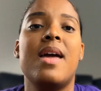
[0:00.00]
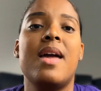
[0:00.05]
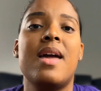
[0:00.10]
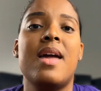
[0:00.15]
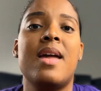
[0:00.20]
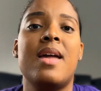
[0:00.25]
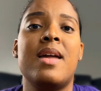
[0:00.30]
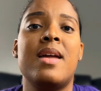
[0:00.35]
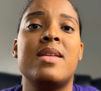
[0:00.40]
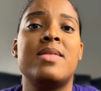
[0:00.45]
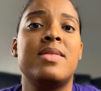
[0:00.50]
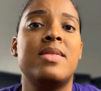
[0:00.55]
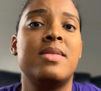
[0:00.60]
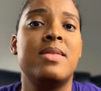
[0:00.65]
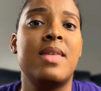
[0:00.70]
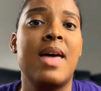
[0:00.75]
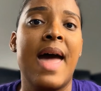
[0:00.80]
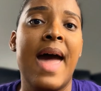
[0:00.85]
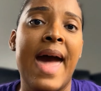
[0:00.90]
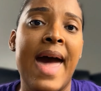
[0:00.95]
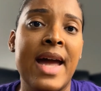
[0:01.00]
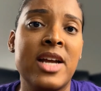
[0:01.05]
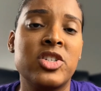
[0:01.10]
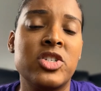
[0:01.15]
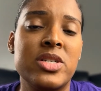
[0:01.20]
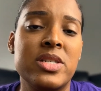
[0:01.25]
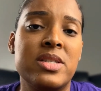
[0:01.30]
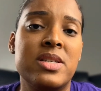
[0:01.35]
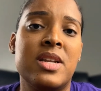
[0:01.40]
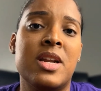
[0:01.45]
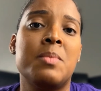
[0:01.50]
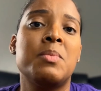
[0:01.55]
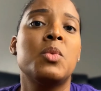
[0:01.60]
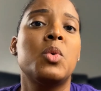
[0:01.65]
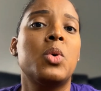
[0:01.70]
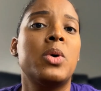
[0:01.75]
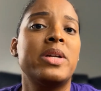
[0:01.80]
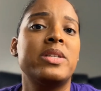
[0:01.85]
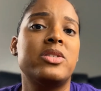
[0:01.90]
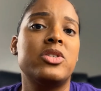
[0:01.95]
And the actions that I'm
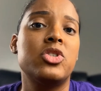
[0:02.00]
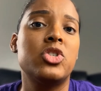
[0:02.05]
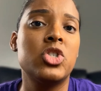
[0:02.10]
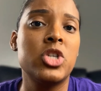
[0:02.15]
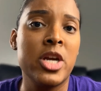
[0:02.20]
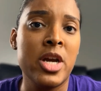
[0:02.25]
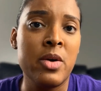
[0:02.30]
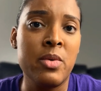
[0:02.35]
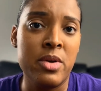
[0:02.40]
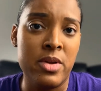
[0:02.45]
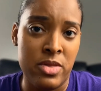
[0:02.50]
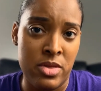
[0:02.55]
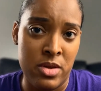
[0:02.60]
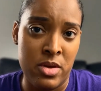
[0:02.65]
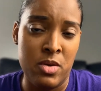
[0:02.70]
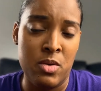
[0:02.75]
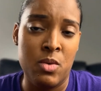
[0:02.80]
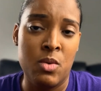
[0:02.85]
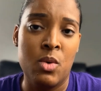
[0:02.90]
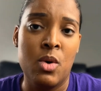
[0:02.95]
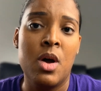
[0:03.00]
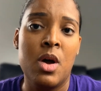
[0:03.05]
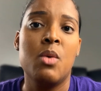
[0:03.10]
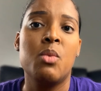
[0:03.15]
going to share with you